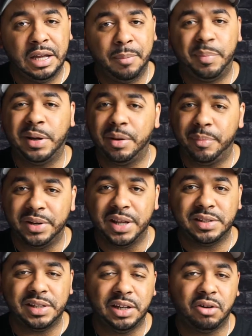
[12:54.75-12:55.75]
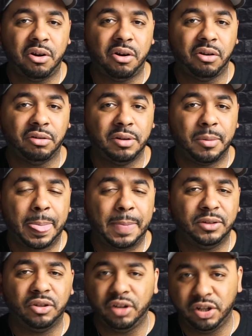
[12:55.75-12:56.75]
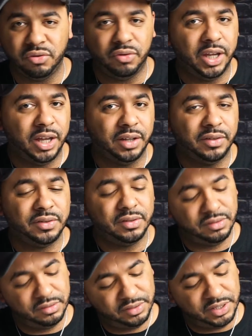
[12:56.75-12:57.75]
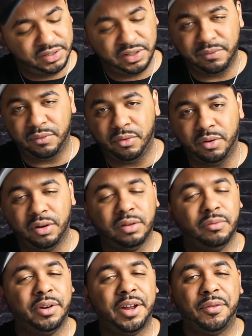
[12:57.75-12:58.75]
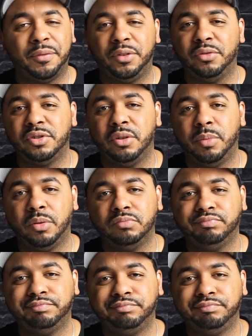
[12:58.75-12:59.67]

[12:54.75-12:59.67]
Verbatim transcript: Pick up an SD card, 32 gigs, 64, whatever floats your boat.